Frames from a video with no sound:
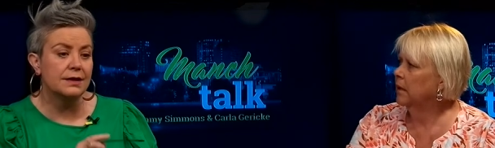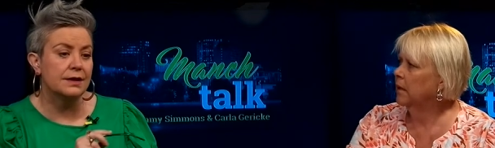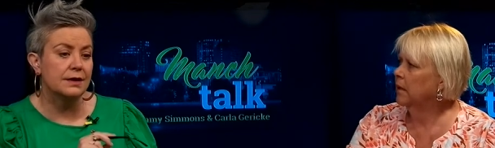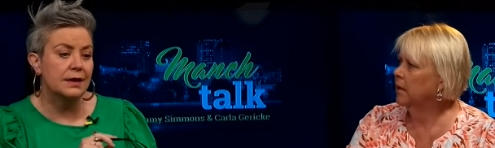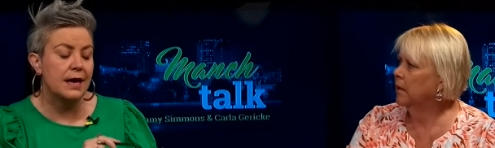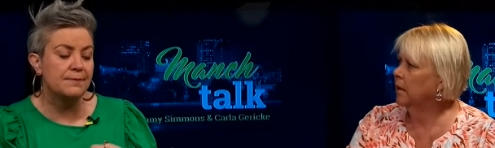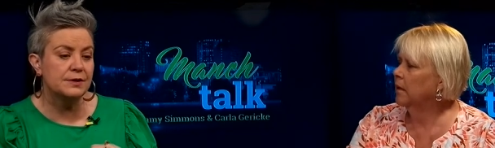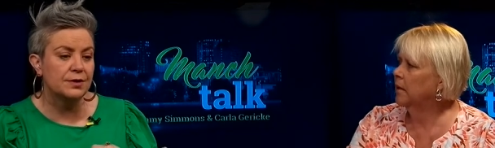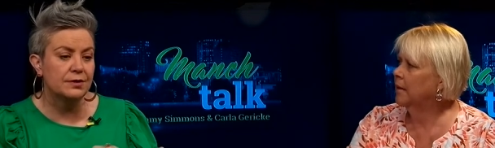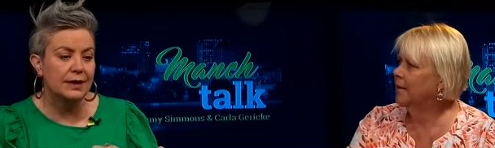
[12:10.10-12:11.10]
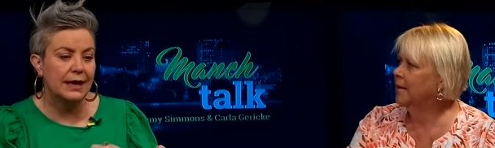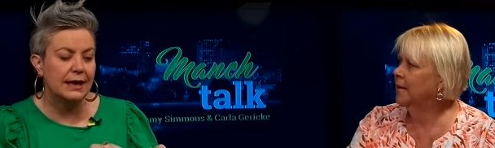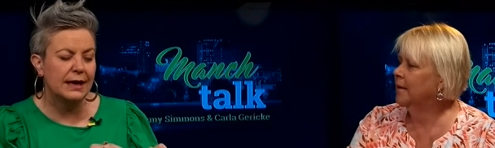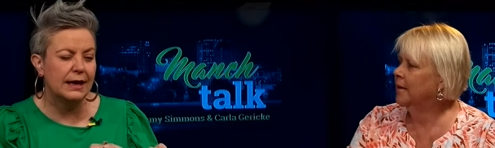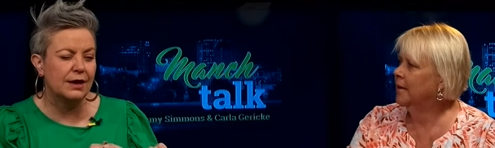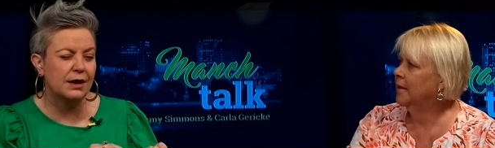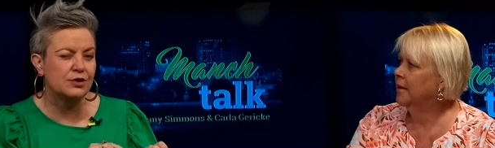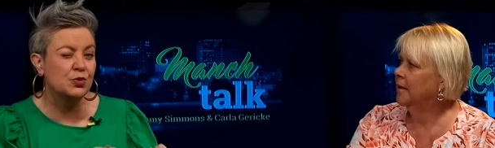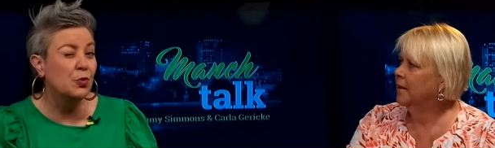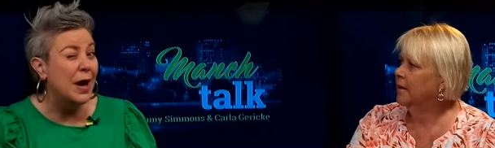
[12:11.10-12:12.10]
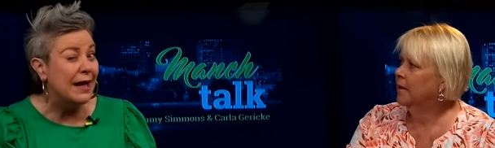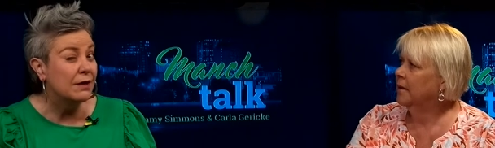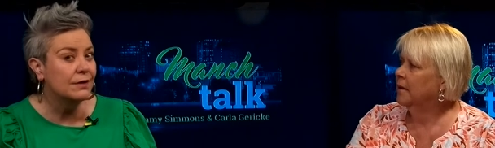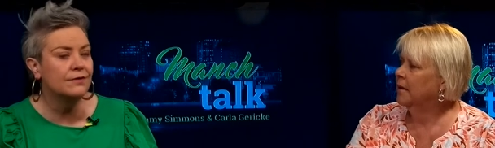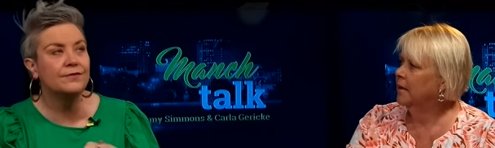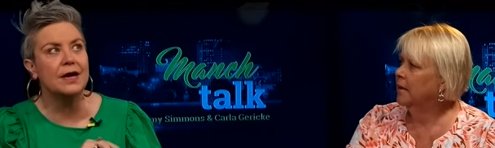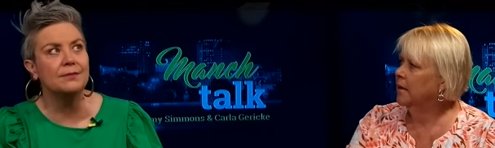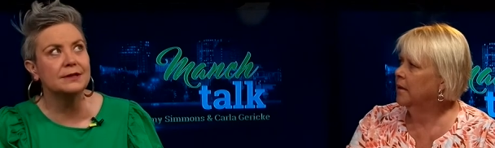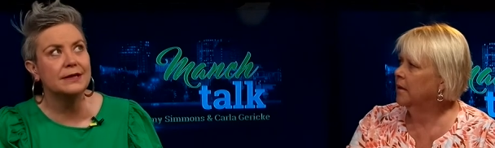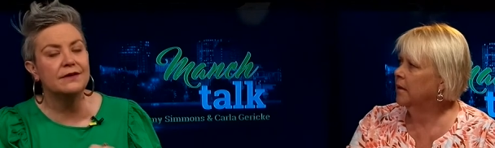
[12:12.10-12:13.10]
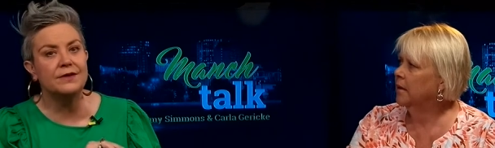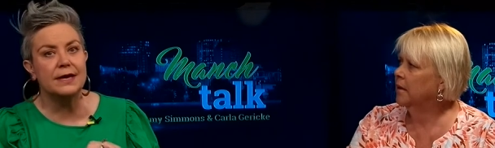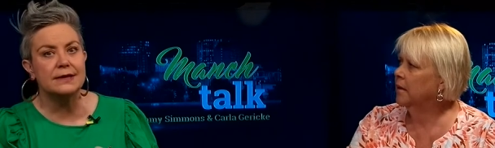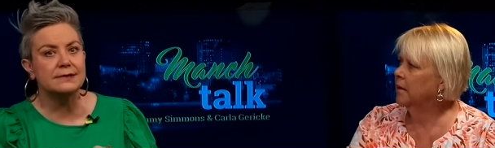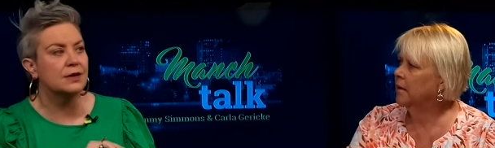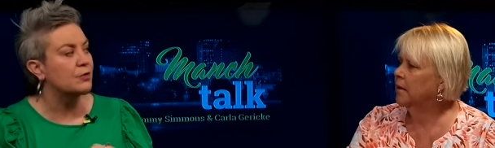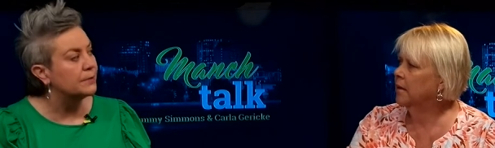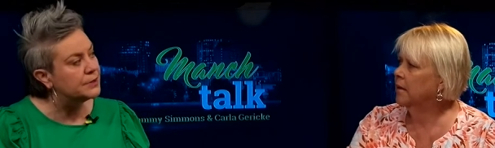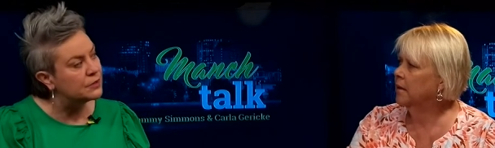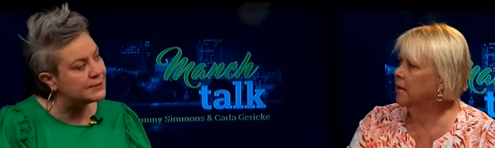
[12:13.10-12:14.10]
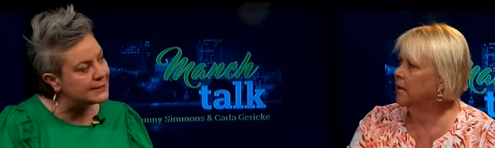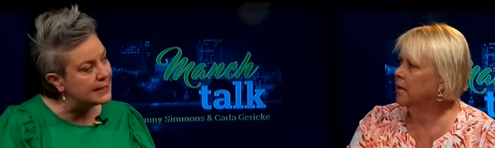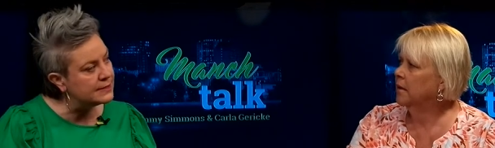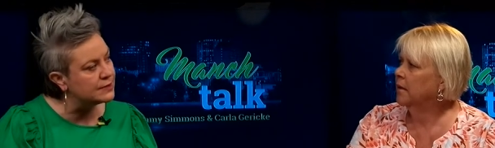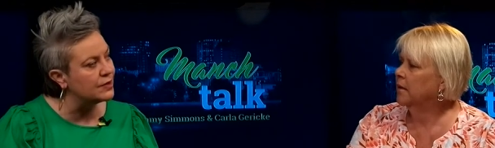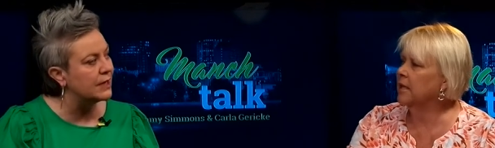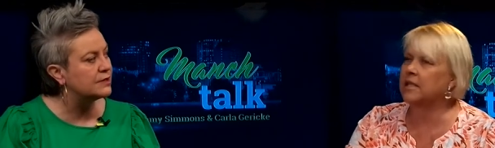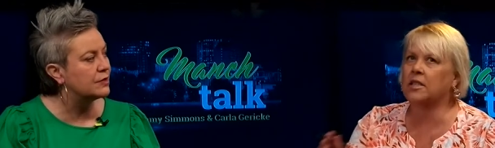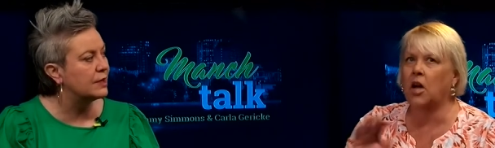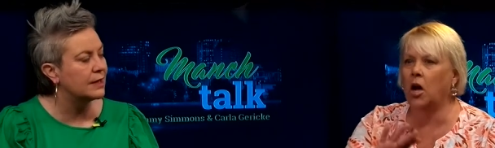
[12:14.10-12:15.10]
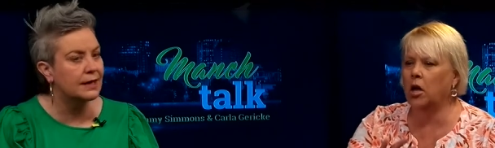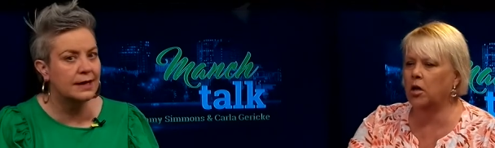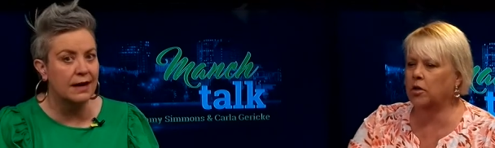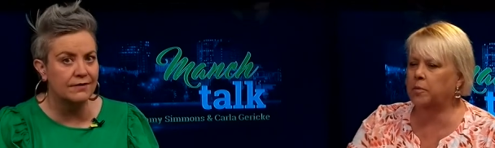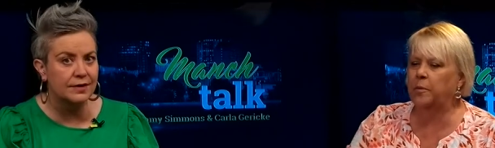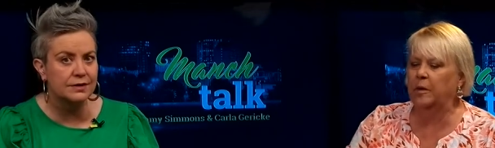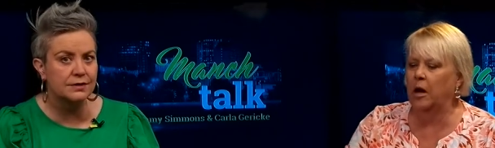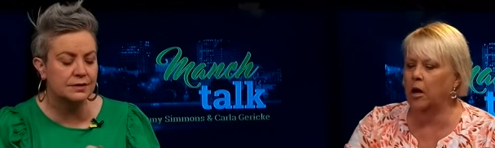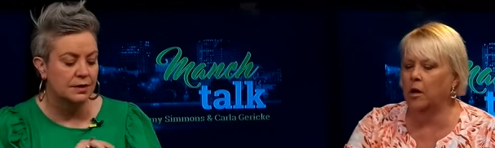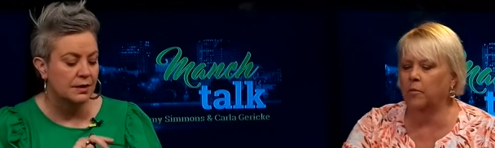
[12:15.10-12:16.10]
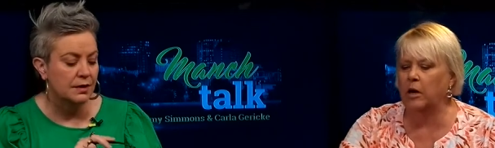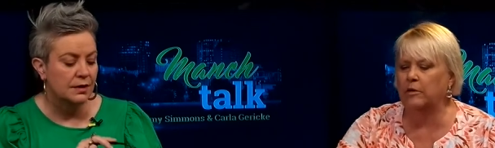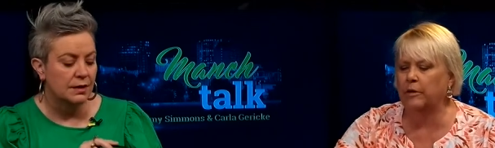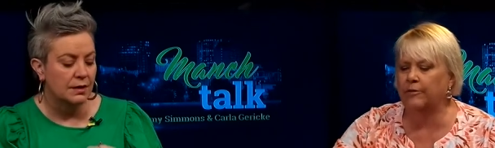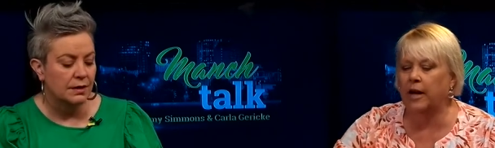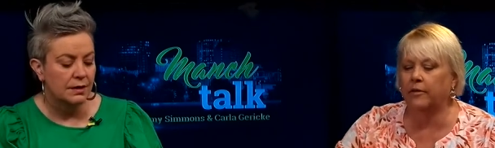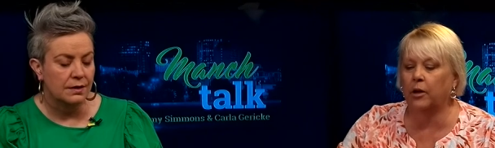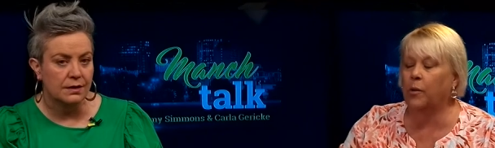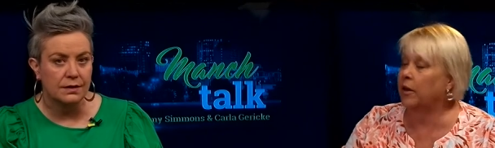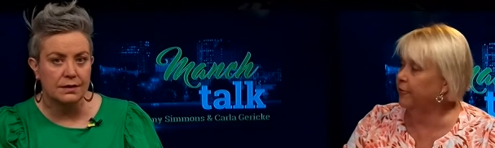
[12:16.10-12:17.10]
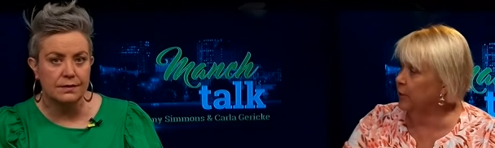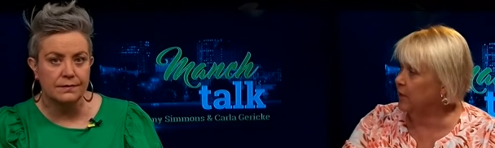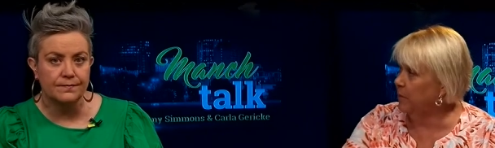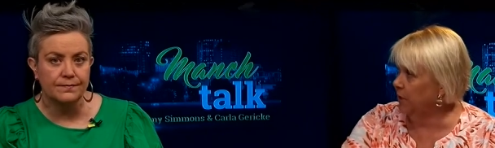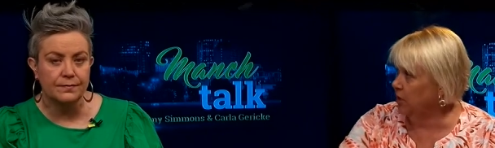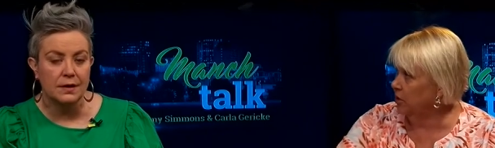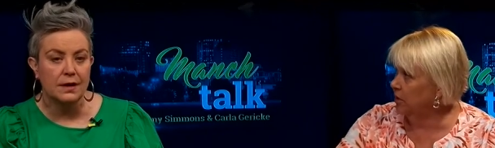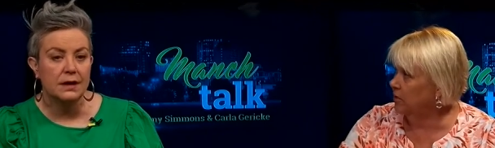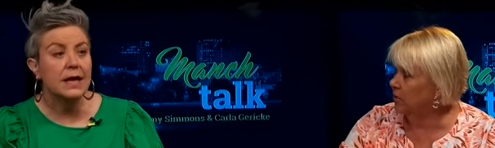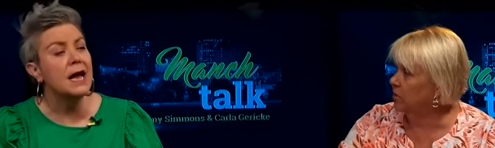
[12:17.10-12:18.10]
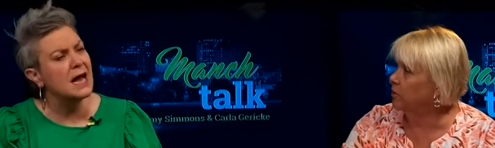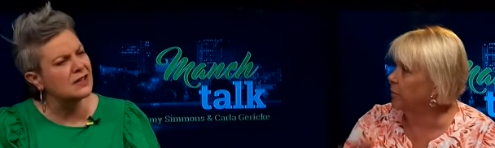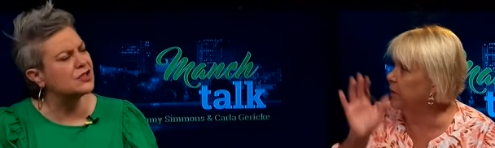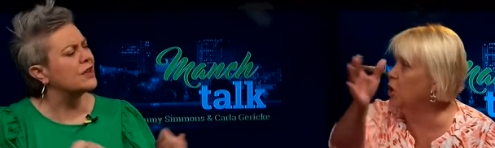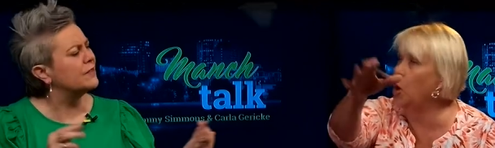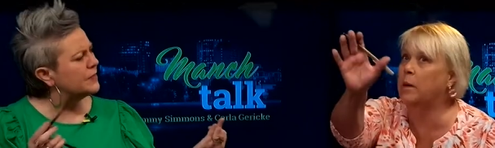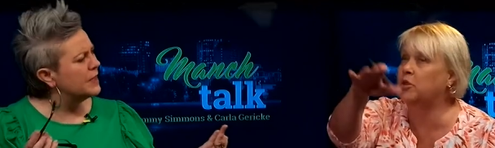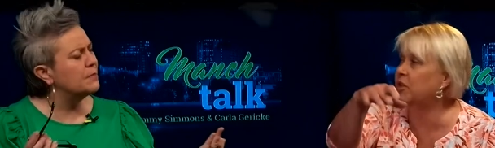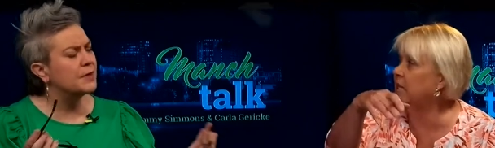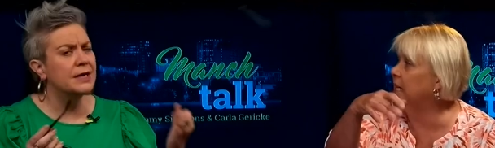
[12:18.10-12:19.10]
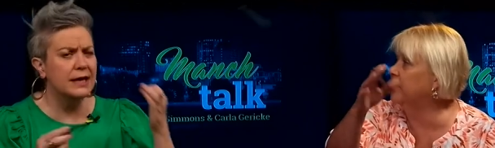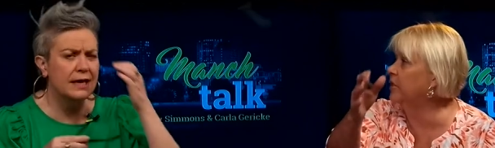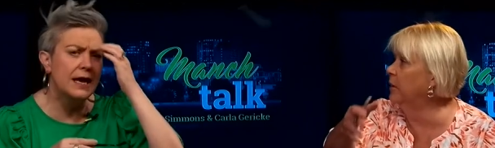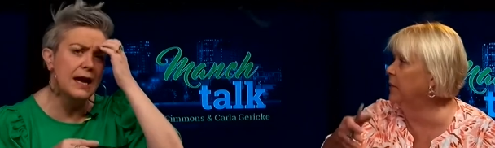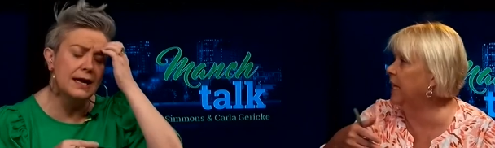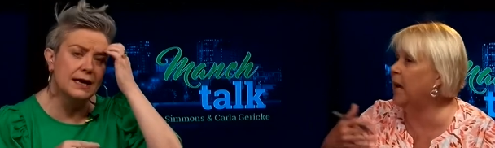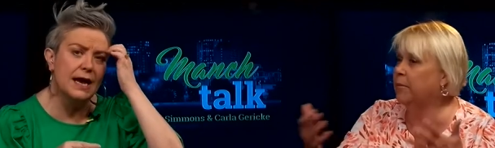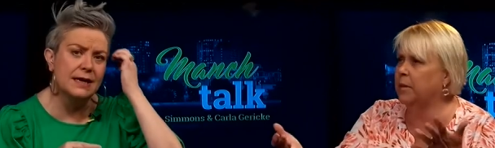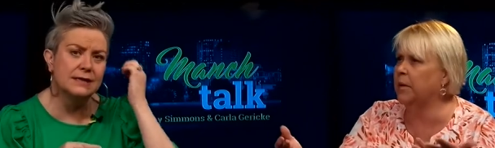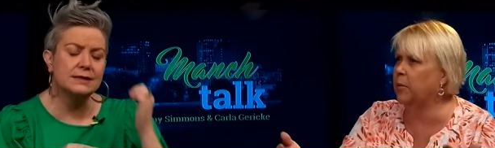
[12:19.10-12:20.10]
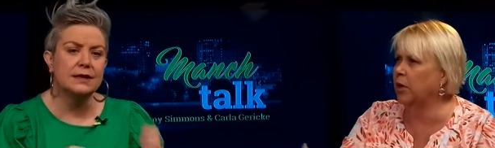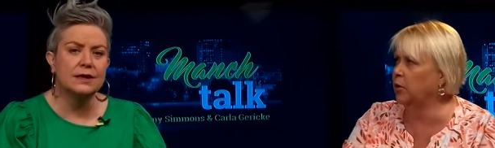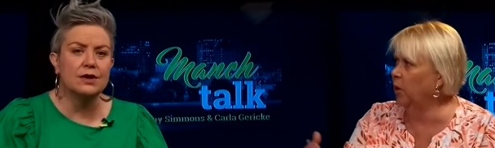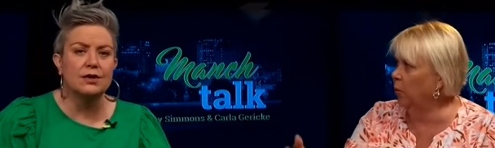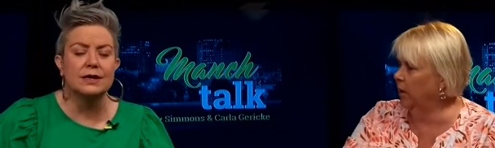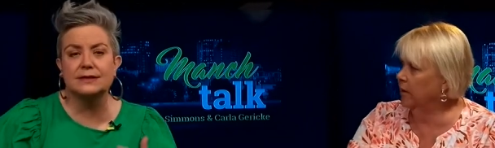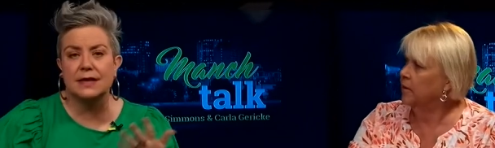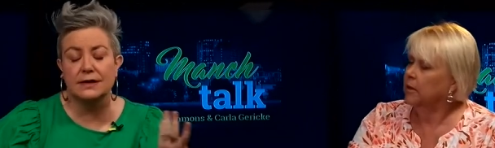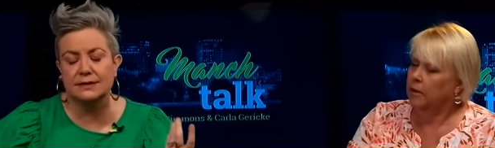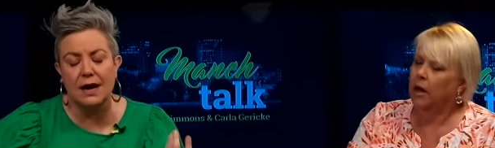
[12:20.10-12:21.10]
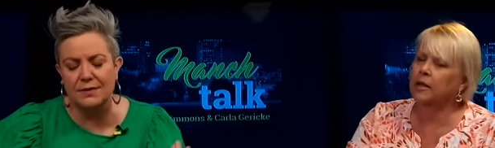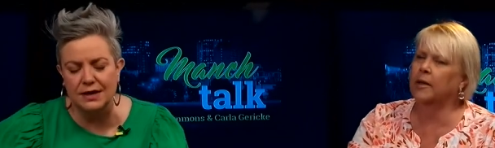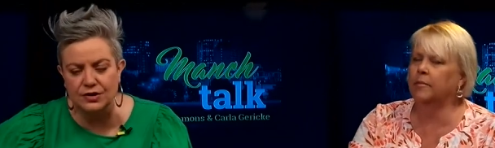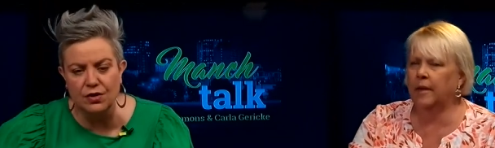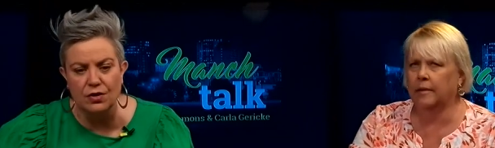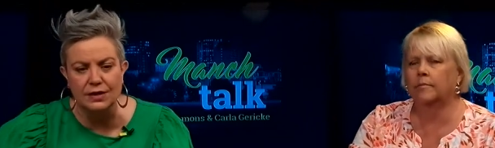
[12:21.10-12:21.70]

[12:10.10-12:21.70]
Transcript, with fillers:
Speaker 1: the episode 12, I believe, is the Crypto 6. So that this sort is all covers. Um,
Speaker 2: re revolving around the Free State Project. Just yeah, and so No, I'm Liberty just saying if somebody and, happened and, to be wondering you know, what. It's, it's, I mean, it's called